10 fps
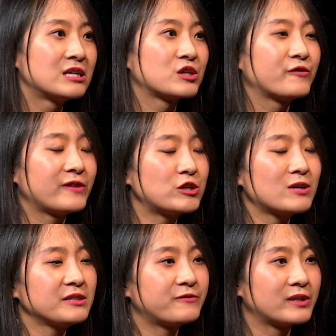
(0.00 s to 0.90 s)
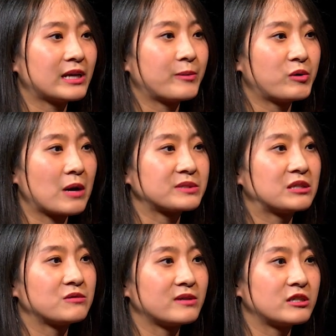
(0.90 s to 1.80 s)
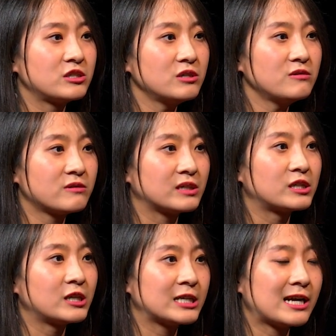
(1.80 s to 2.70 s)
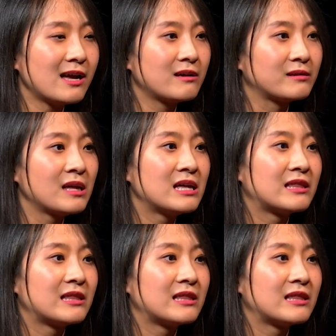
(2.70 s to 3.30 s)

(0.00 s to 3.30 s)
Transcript: So if they transfer their property to their children early on,